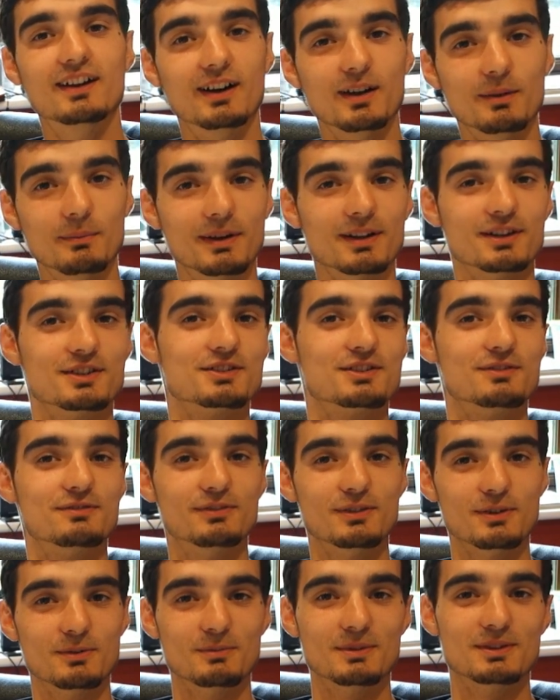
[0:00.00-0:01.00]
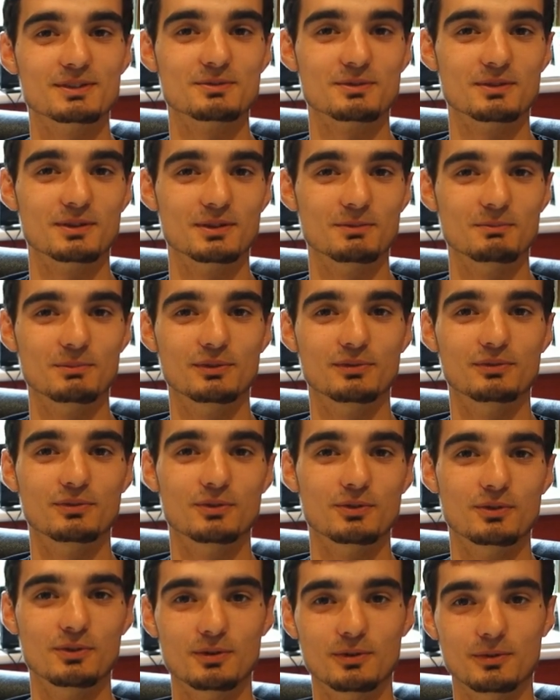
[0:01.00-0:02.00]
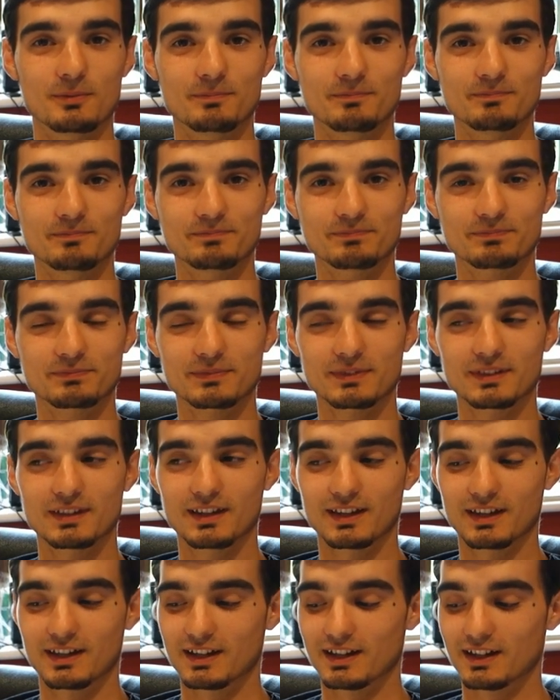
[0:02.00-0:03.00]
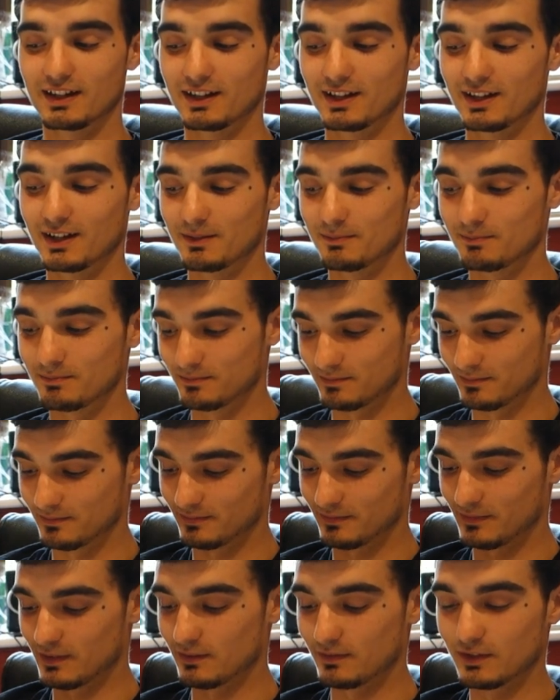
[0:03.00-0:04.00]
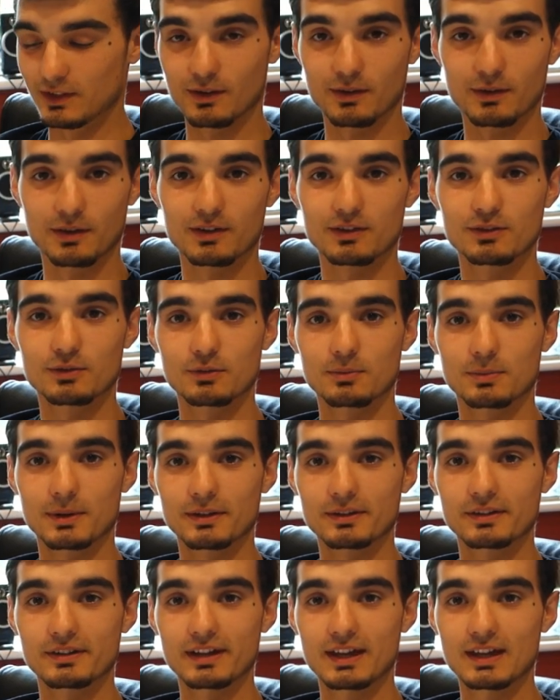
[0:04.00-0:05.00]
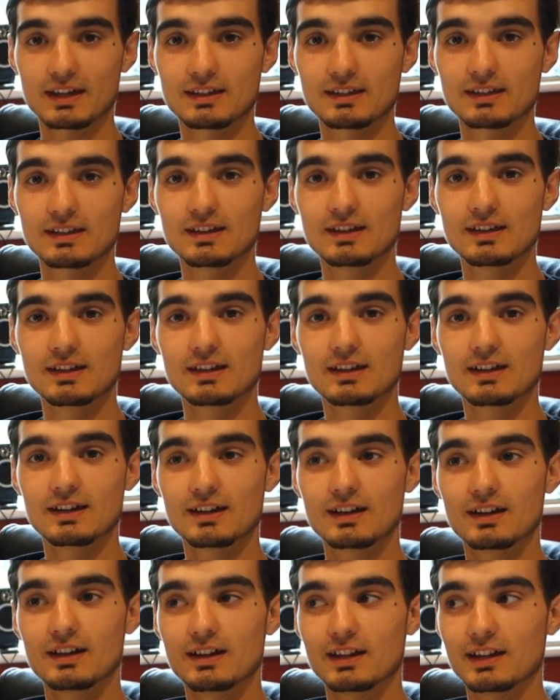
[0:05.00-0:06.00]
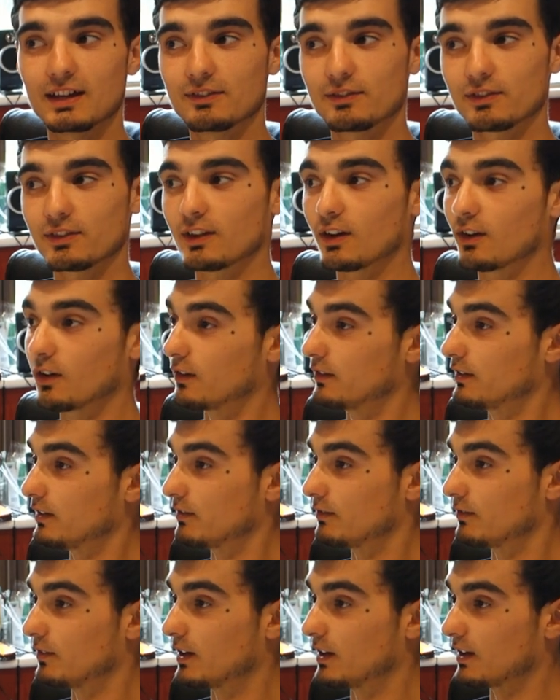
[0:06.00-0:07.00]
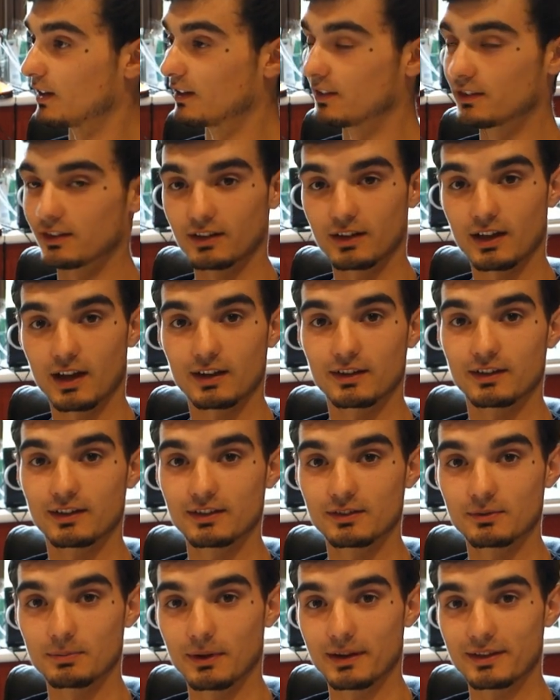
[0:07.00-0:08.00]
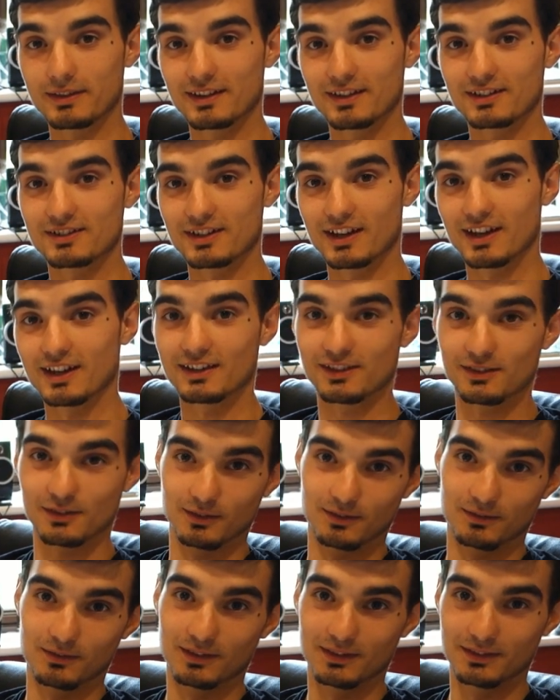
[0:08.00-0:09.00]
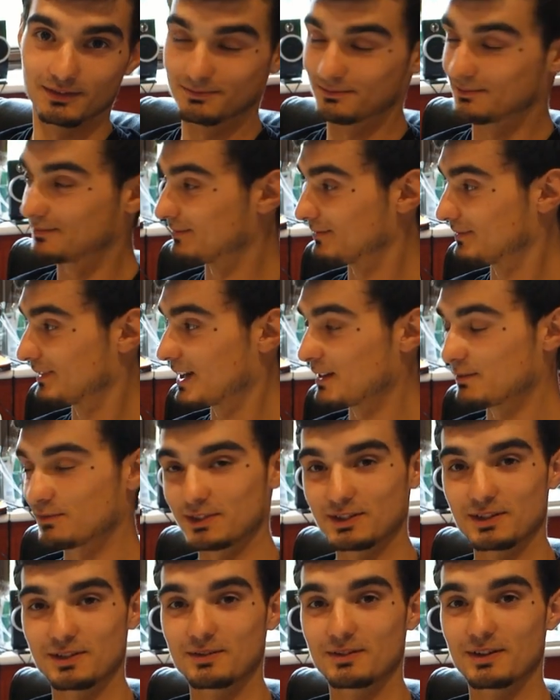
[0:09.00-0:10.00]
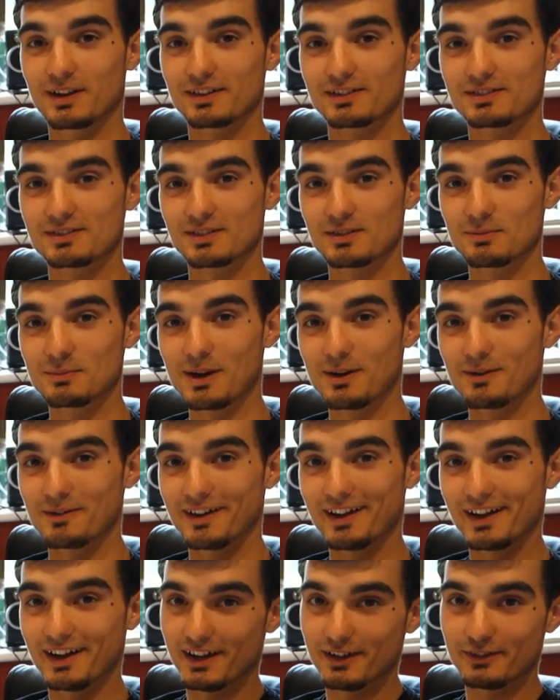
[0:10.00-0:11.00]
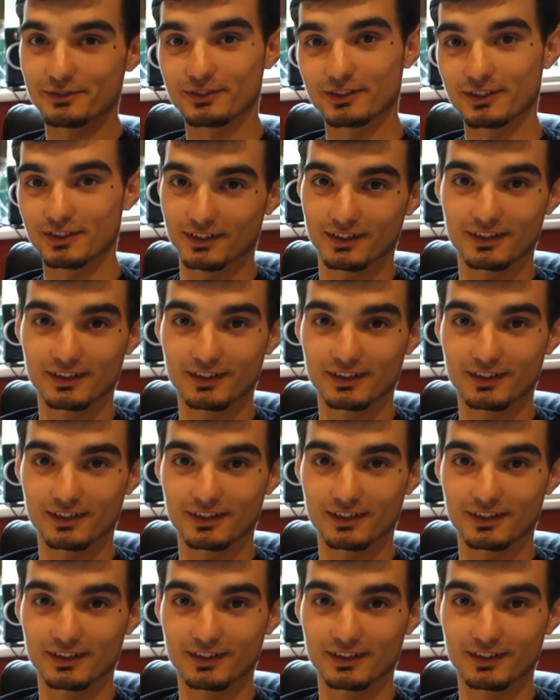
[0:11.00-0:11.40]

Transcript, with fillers: I managed to film this one before um, the video I'm going to talk about today even though I didn't realise I hadn't explained this yet so that video has to come out after